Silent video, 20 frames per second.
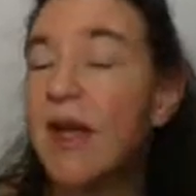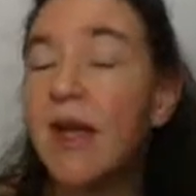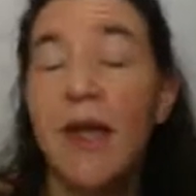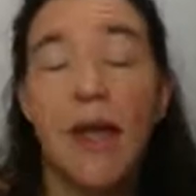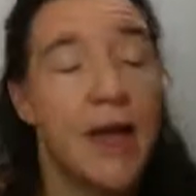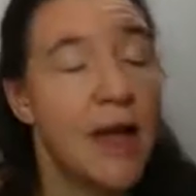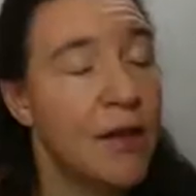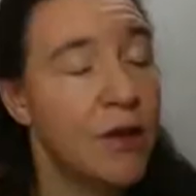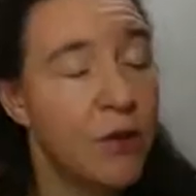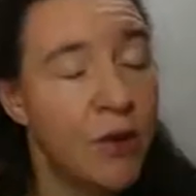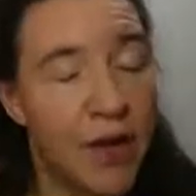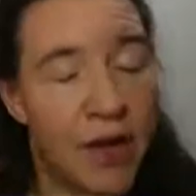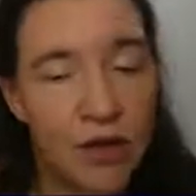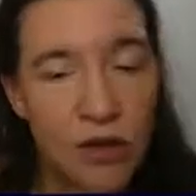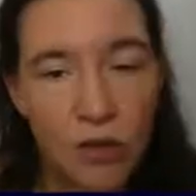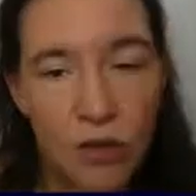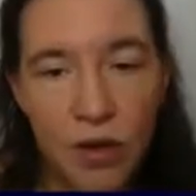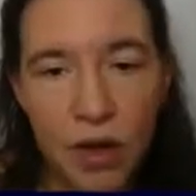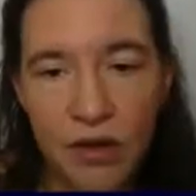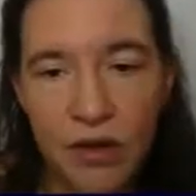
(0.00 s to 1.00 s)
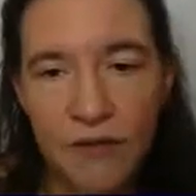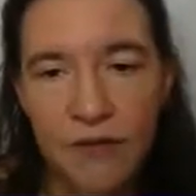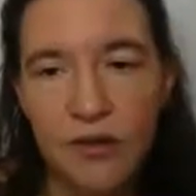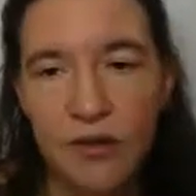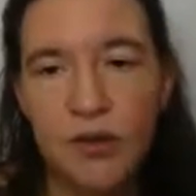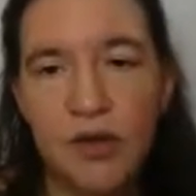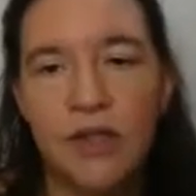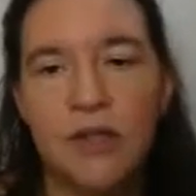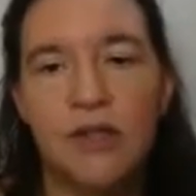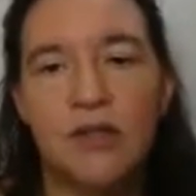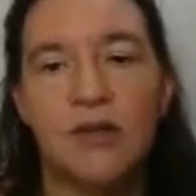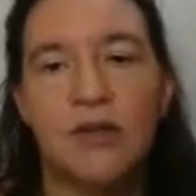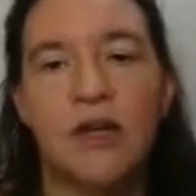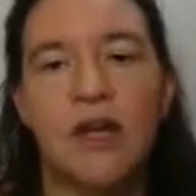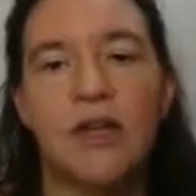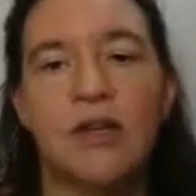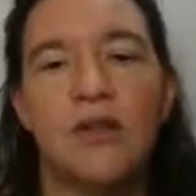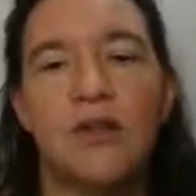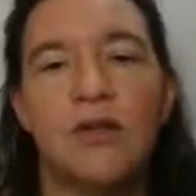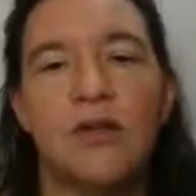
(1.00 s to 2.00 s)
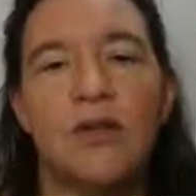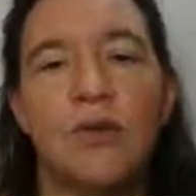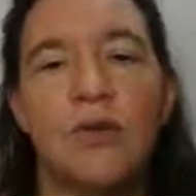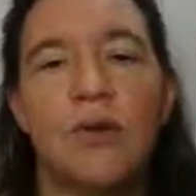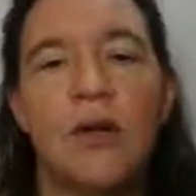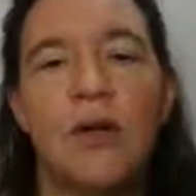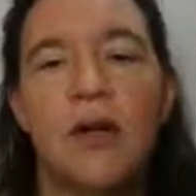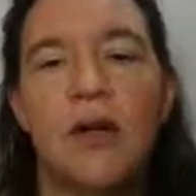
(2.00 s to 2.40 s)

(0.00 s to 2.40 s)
Again, you can do a lot of tricks. You can do